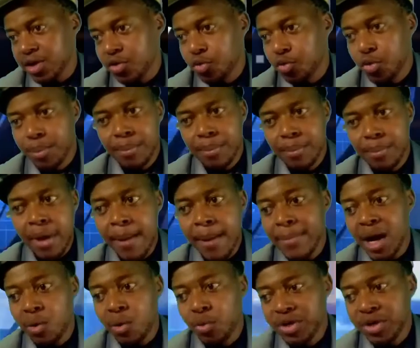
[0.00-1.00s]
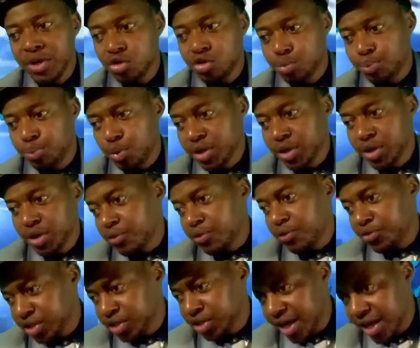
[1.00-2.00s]
Remember, we should put our
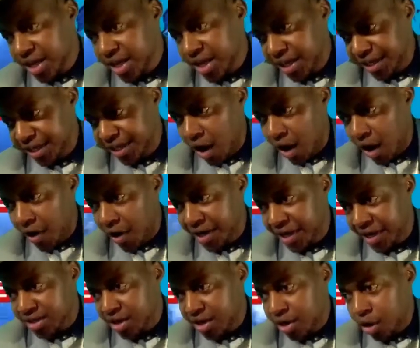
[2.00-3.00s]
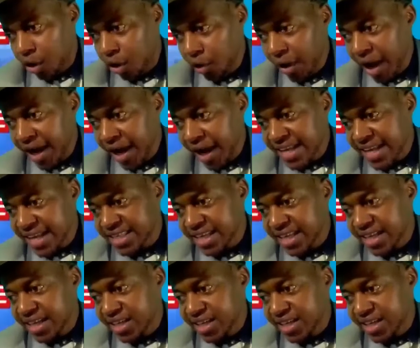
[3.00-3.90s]
future in our hands. All right, guys.